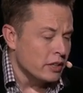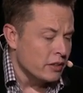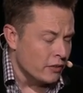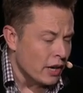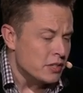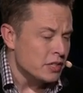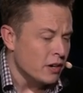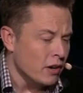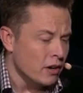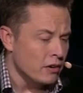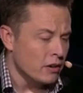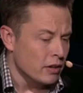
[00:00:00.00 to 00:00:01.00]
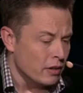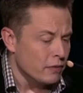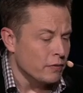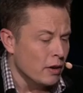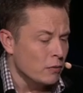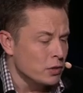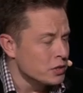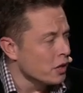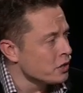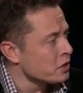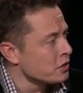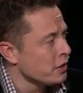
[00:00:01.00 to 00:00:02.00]
There actually are far more
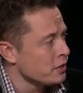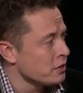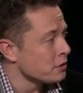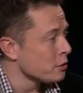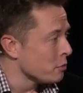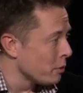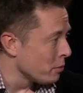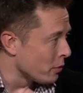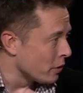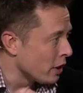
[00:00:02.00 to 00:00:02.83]
charging stations than people